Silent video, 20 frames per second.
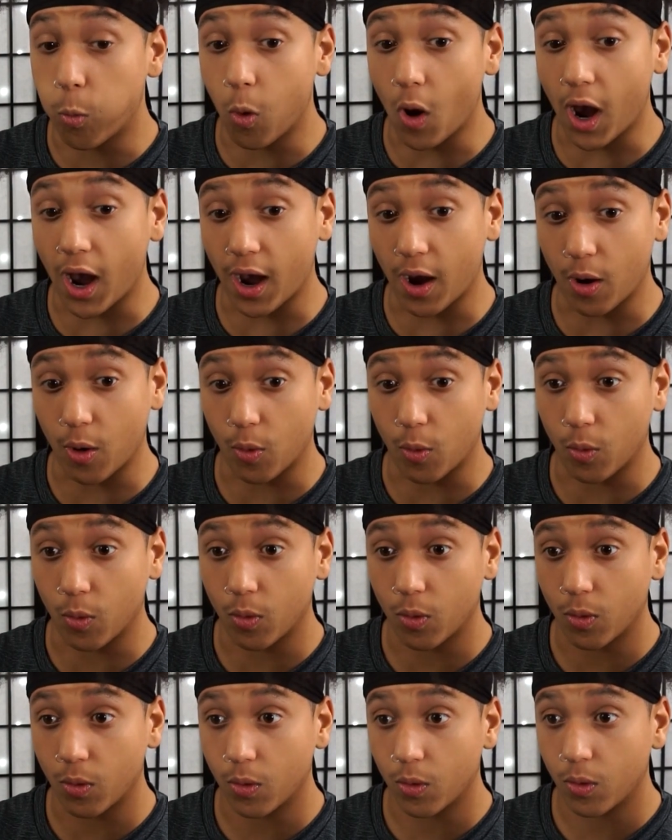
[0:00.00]
Wow.
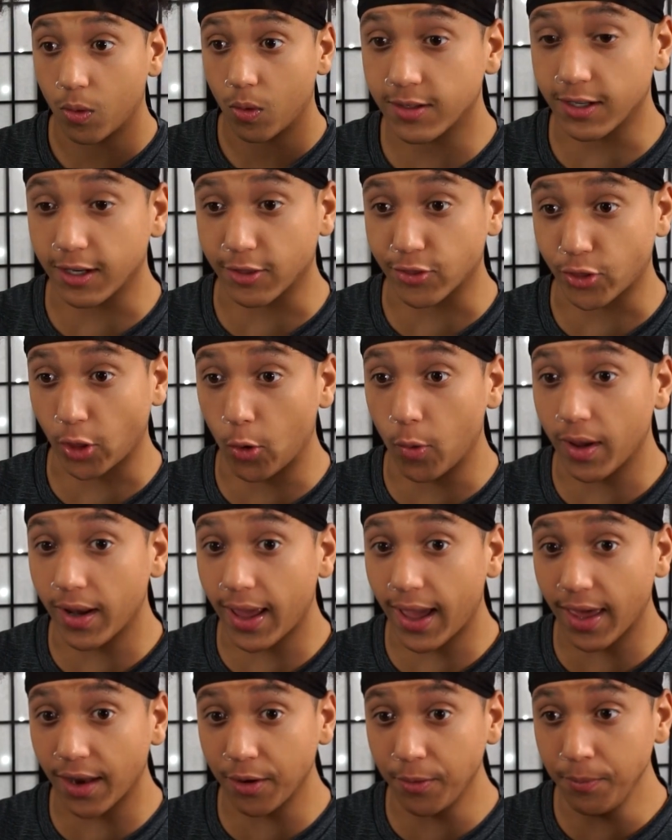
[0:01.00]
Is he gonna throw it
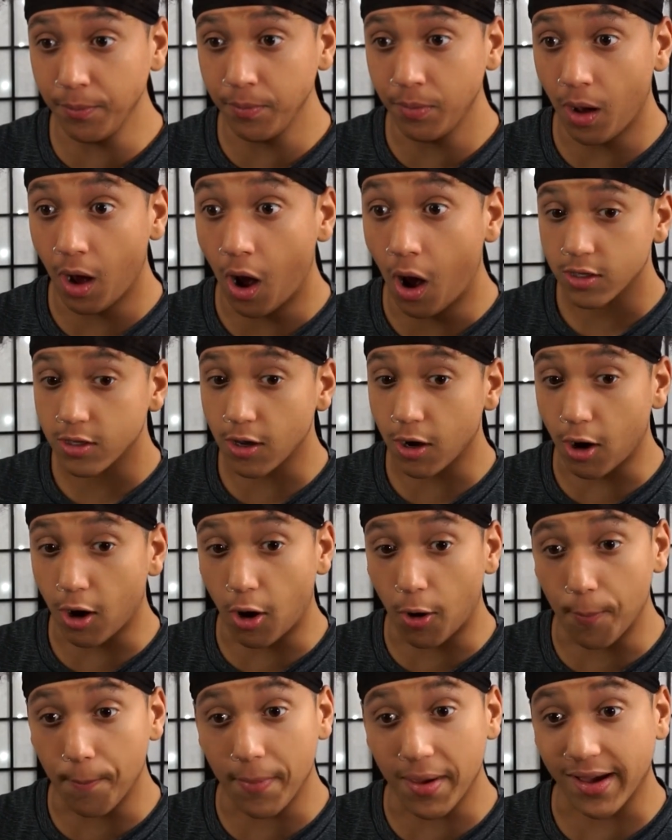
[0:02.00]
at him?
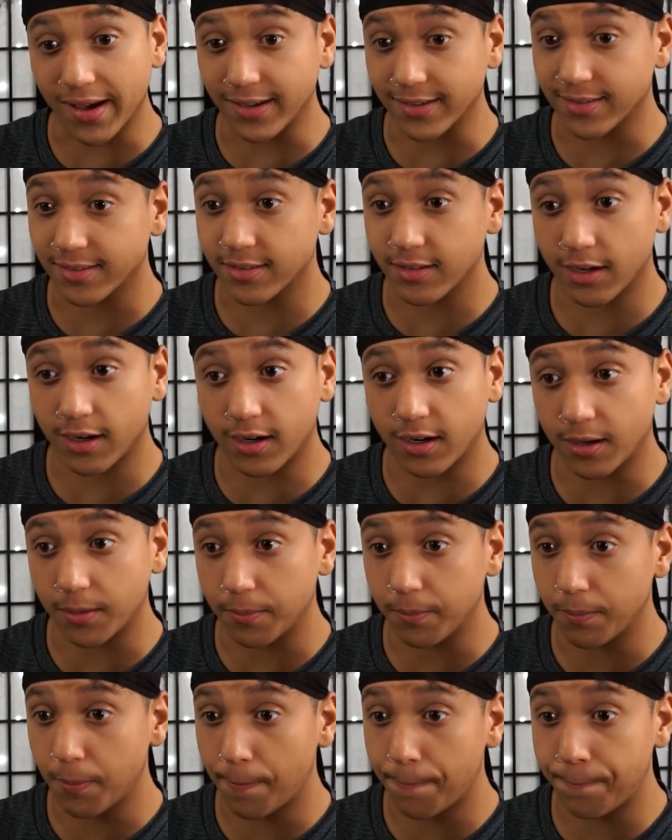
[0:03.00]
Y'all messed
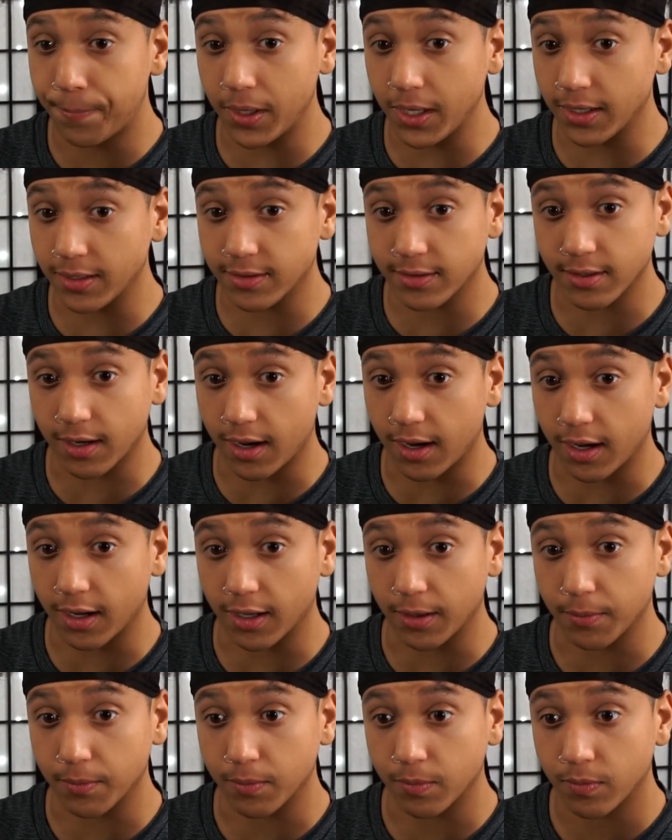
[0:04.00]
up. Big
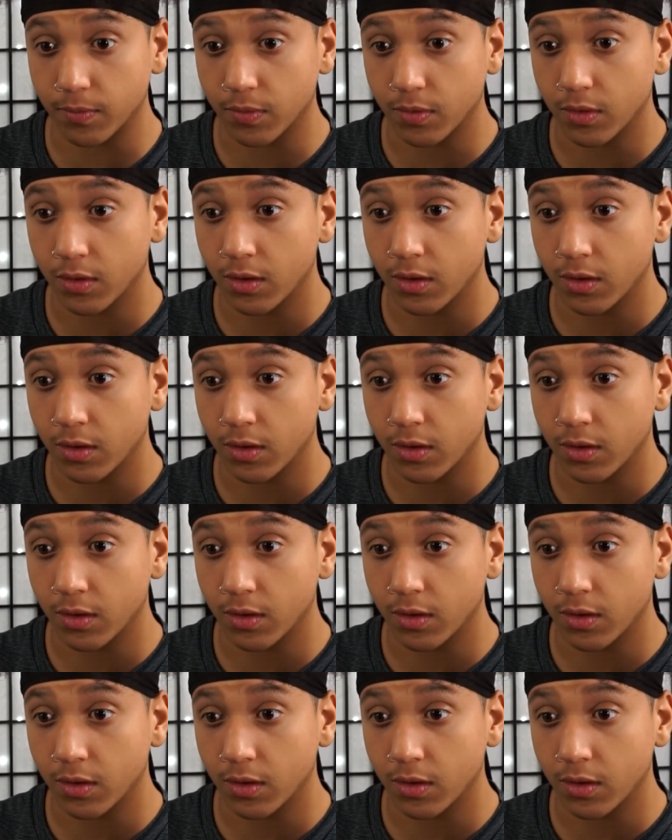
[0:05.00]
time.